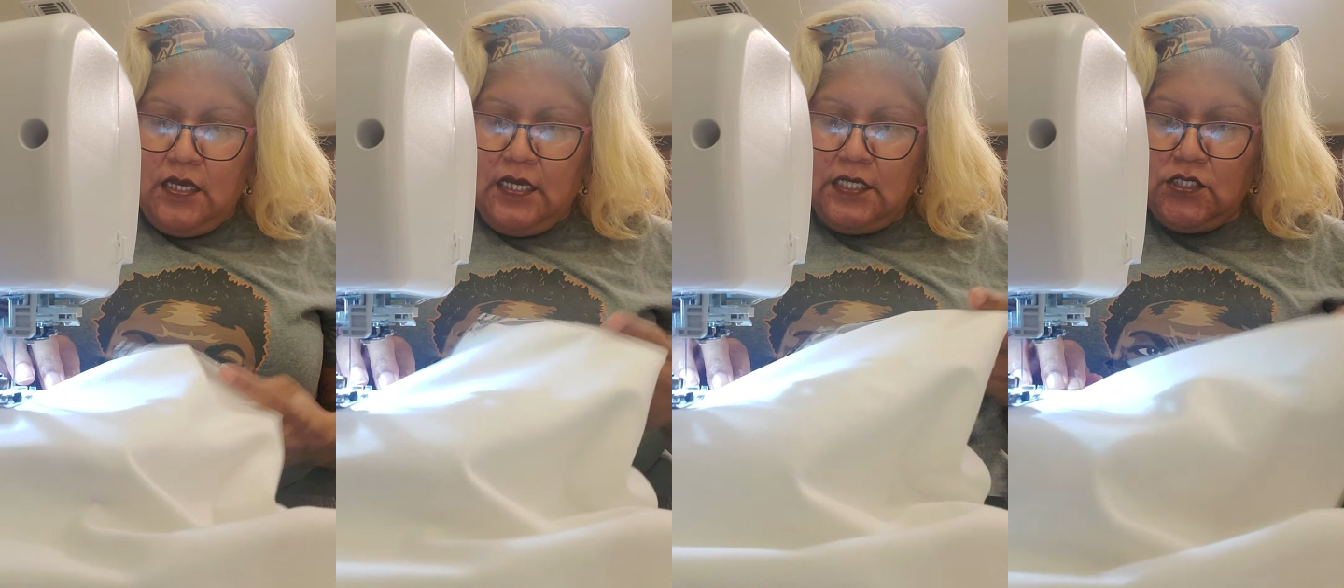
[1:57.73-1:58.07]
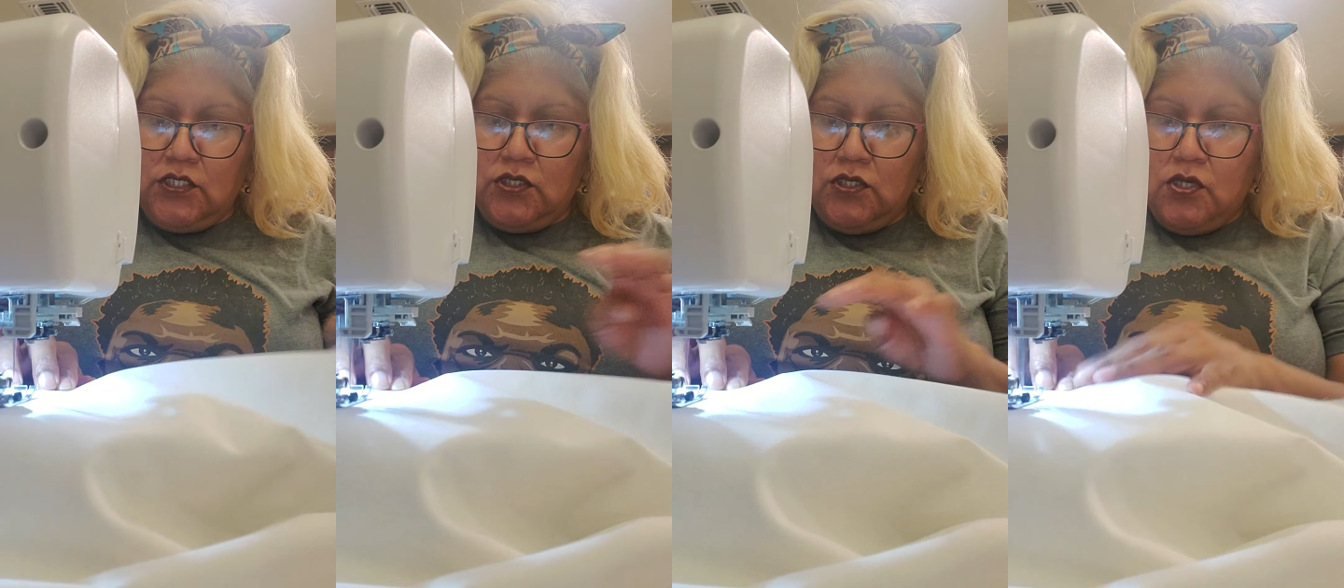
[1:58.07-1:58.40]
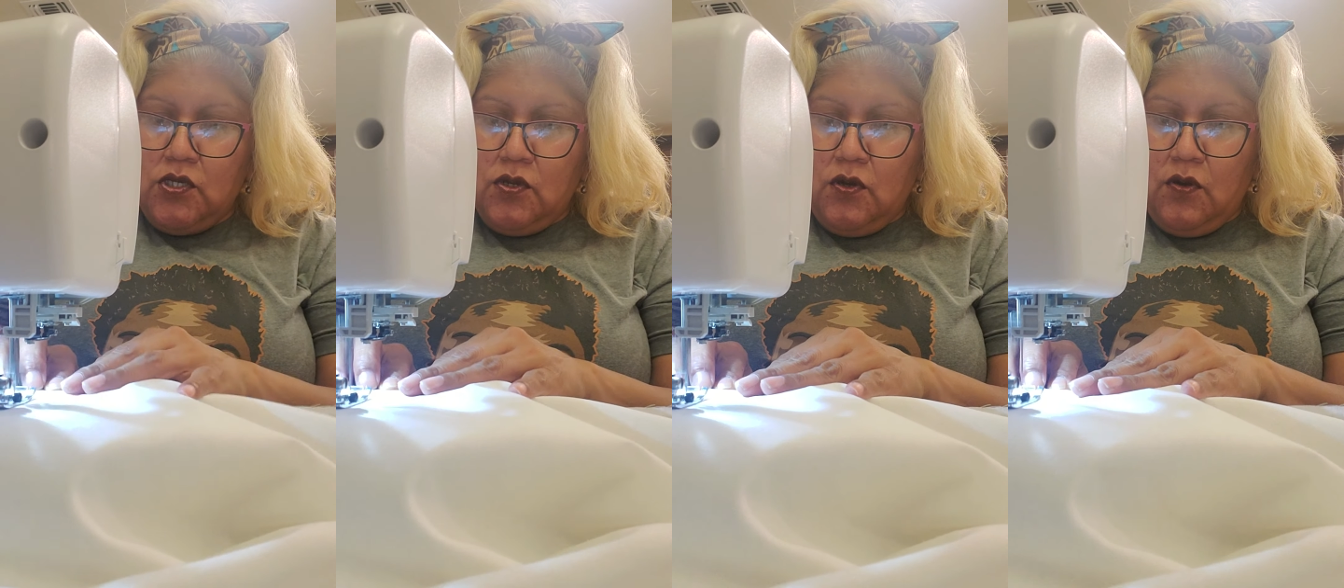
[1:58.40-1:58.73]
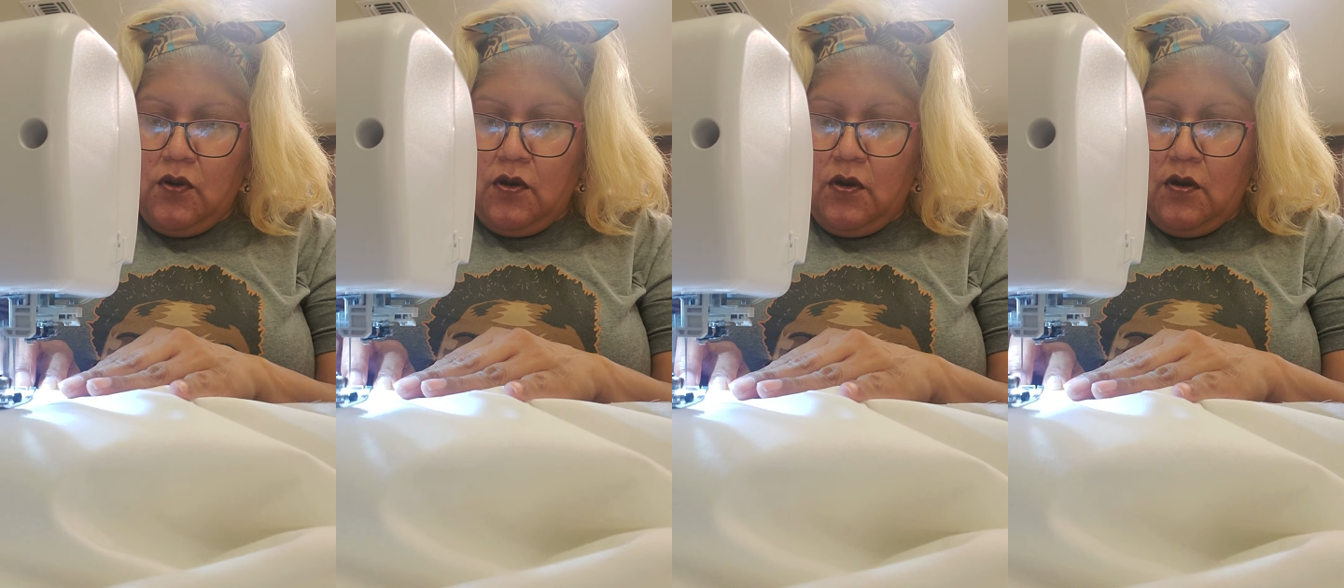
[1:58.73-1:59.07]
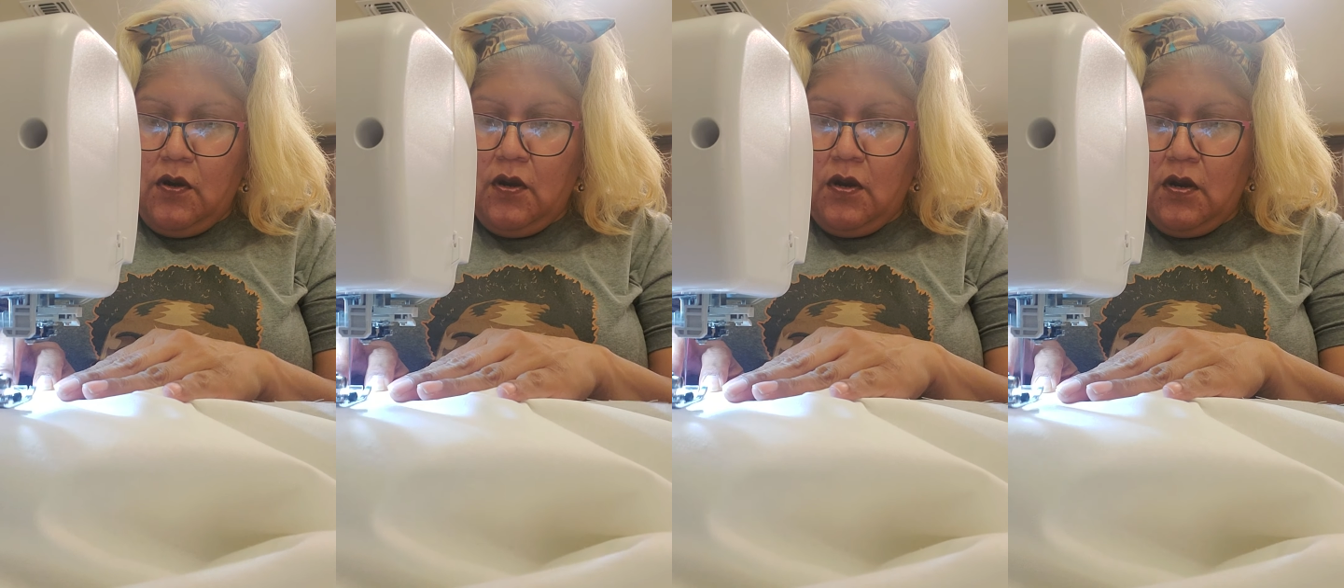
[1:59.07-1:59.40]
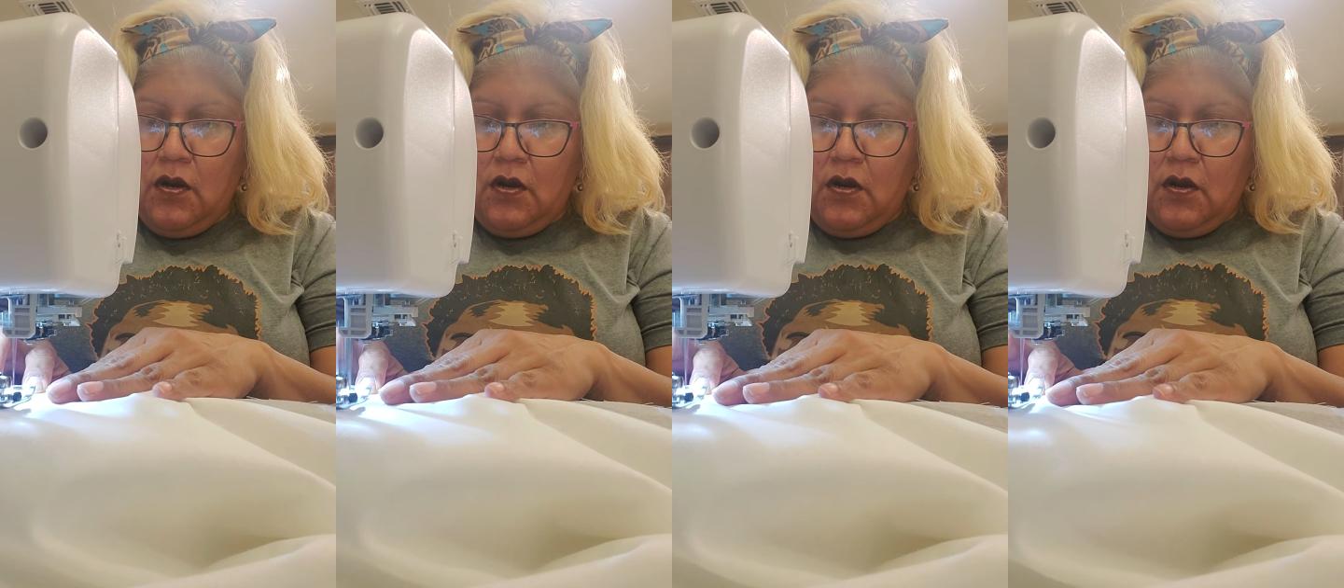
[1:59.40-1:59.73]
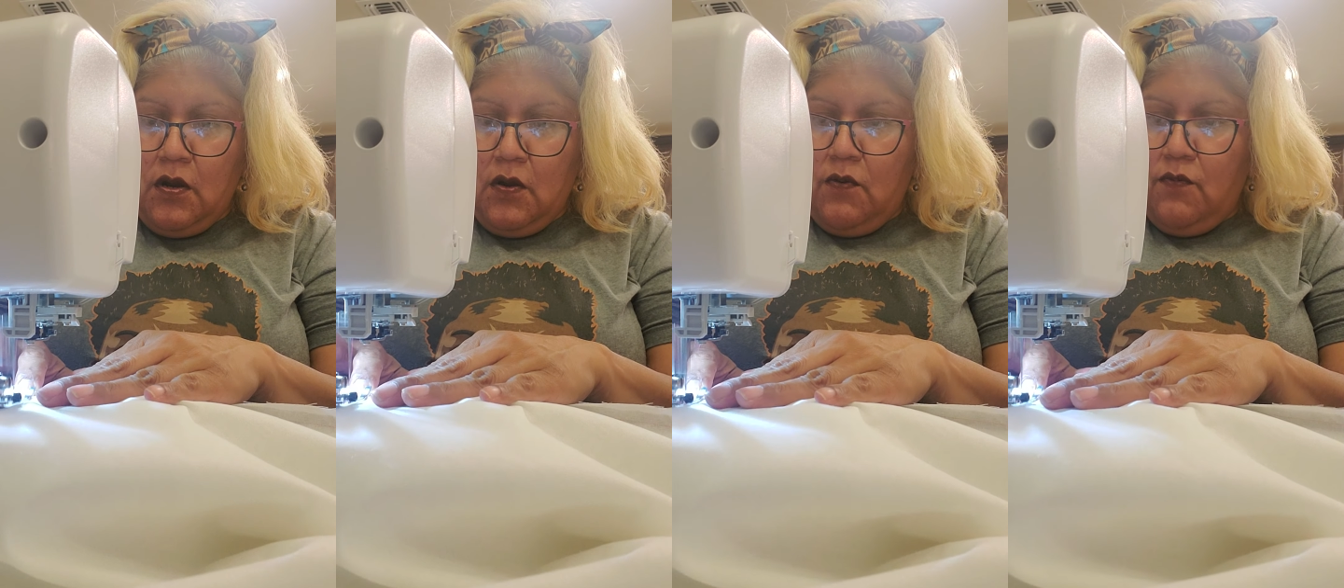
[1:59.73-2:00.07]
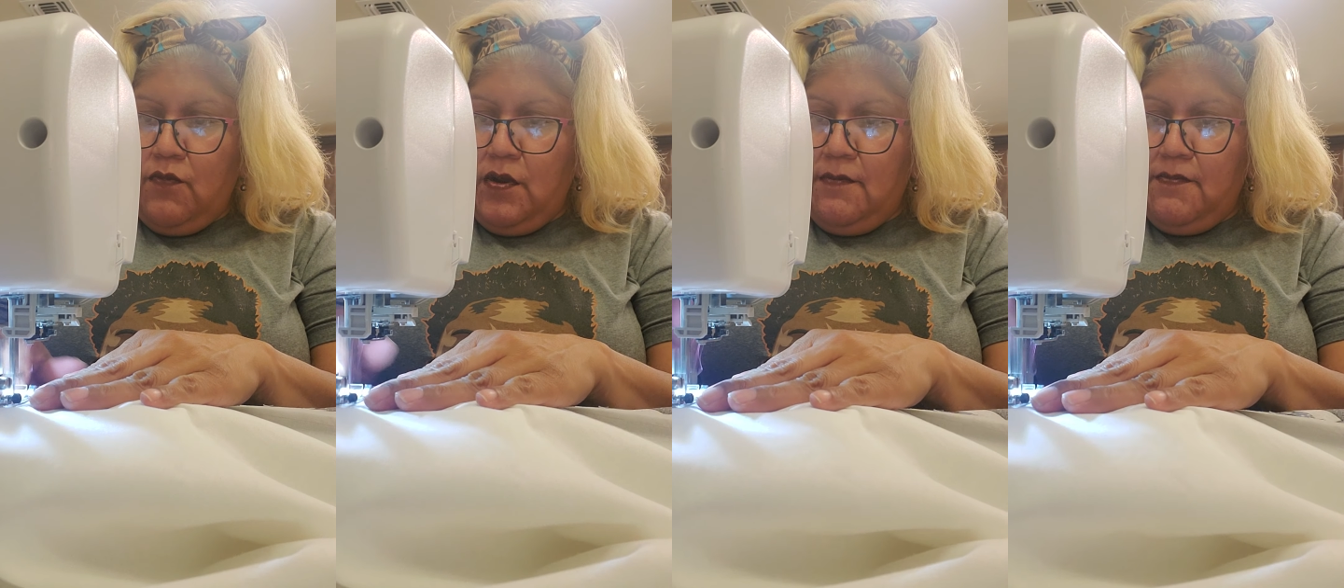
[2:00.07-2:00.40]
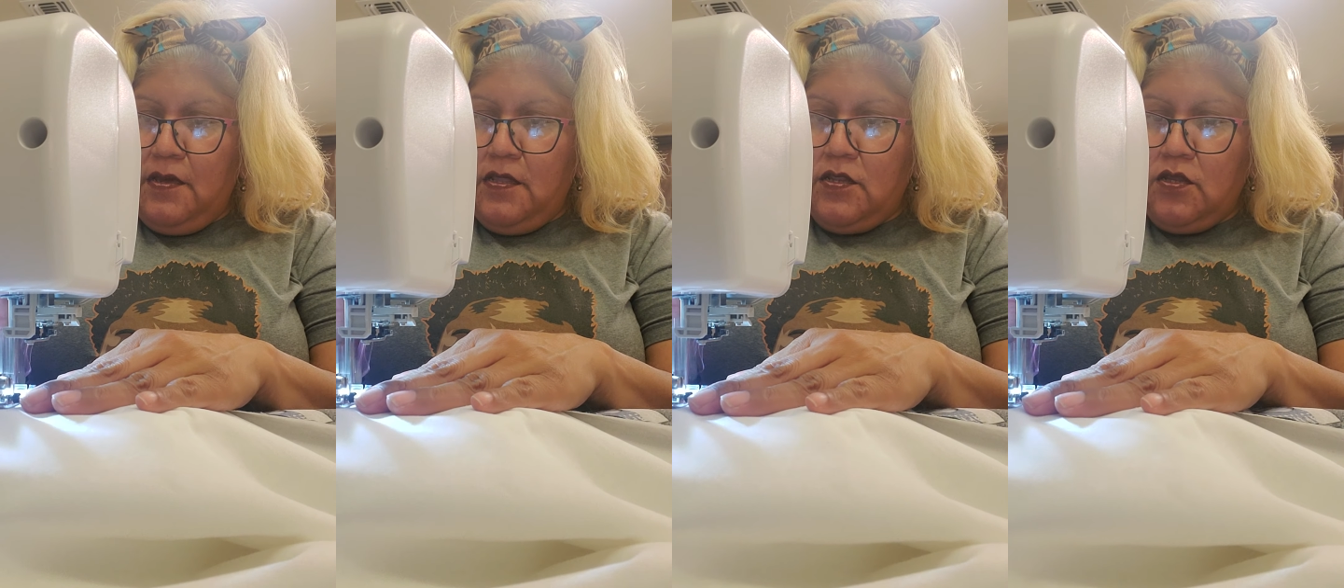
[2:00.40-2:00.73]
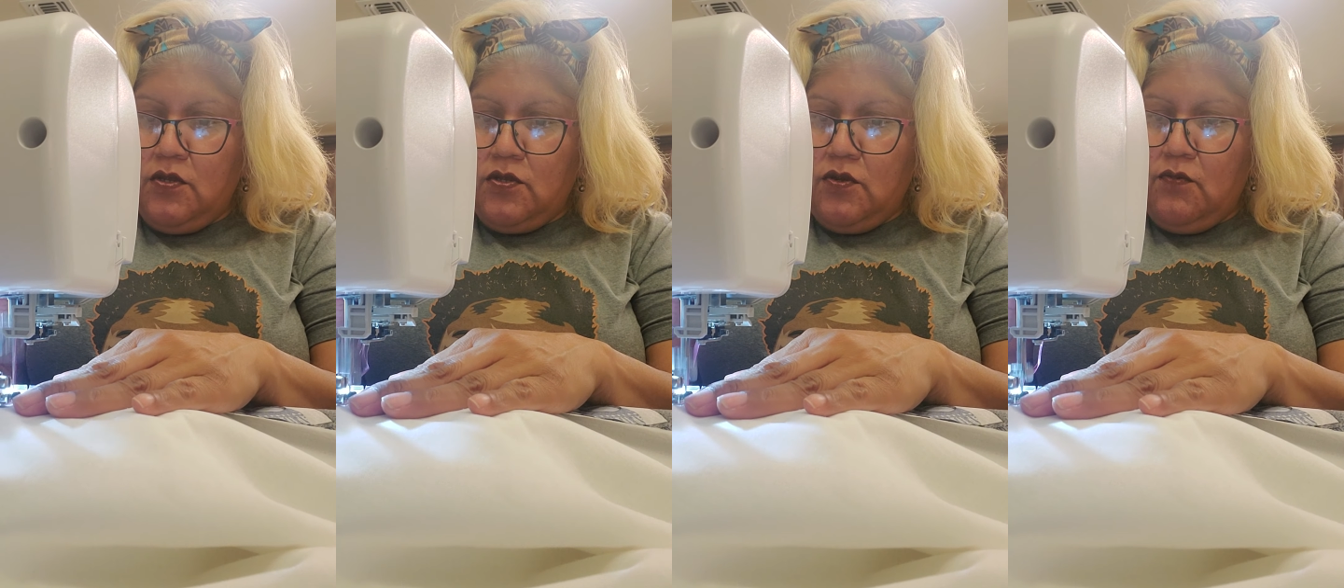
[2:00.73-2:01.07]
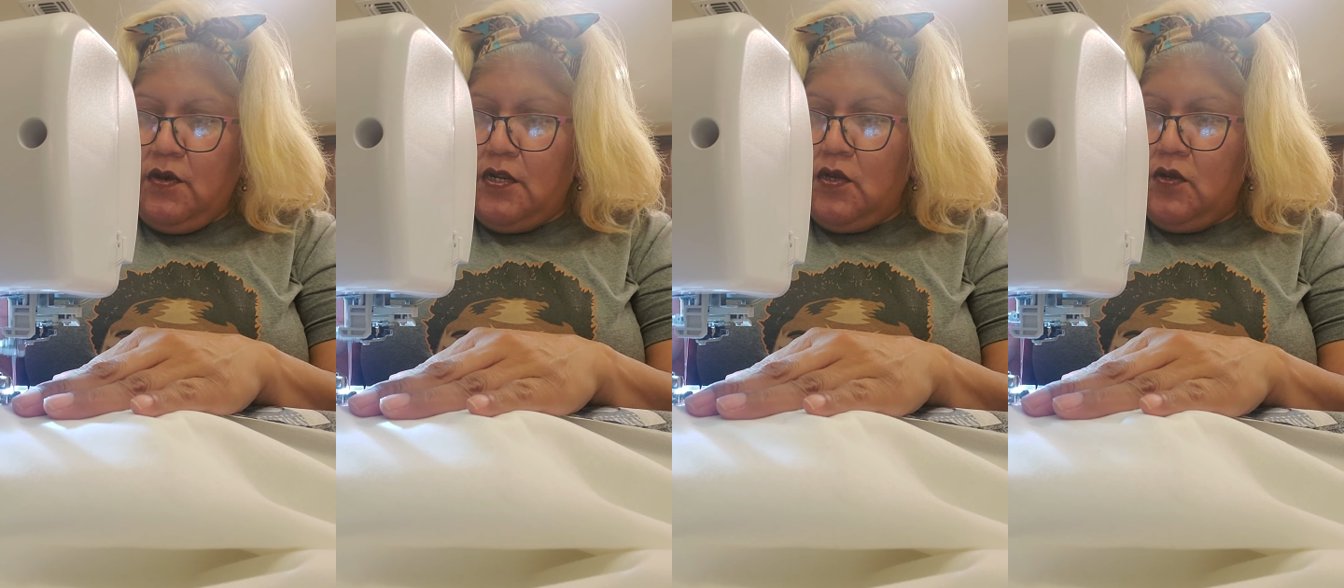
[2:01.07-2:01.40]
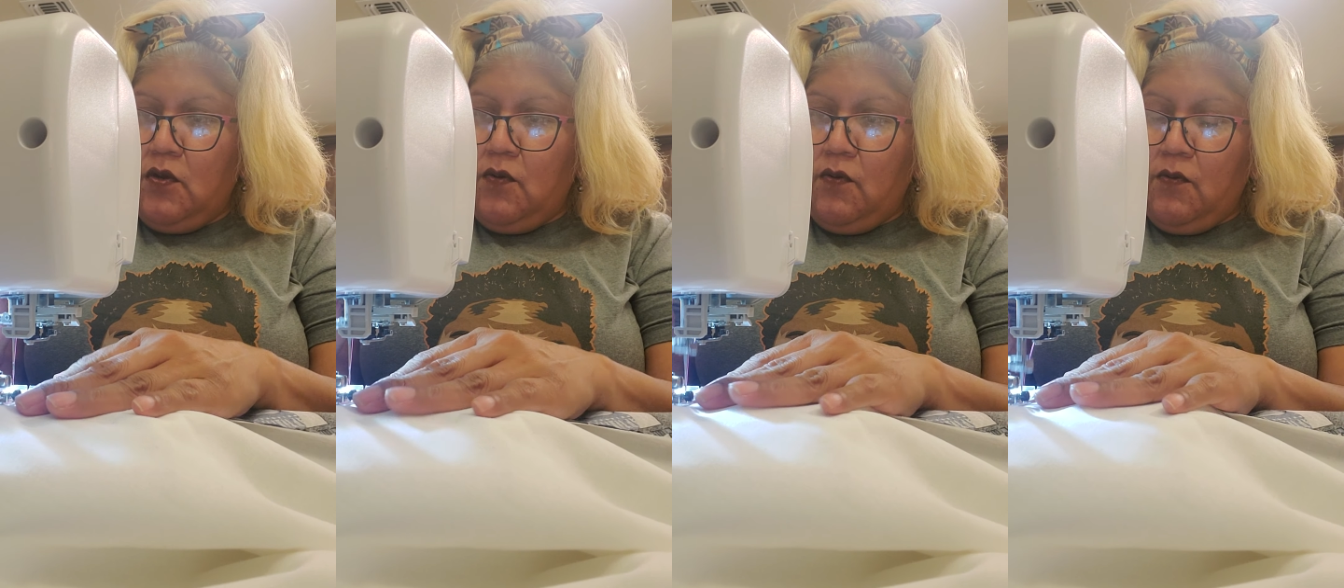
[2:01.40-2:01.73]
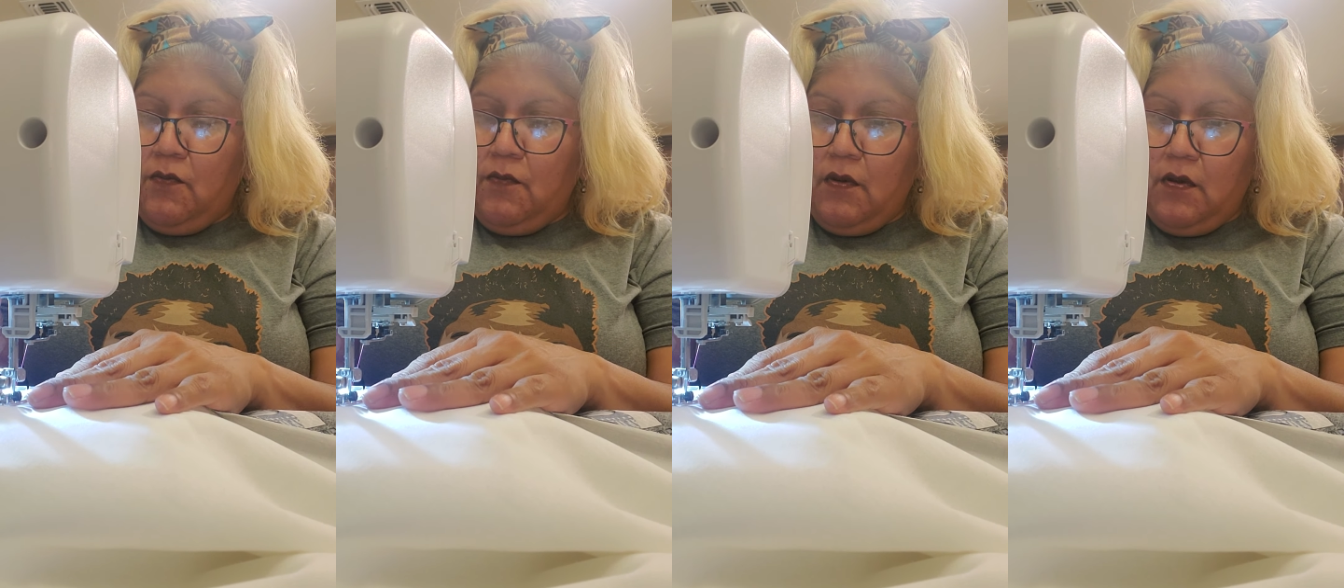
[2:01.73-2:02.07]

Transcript: get to your ribbon, you do want to go,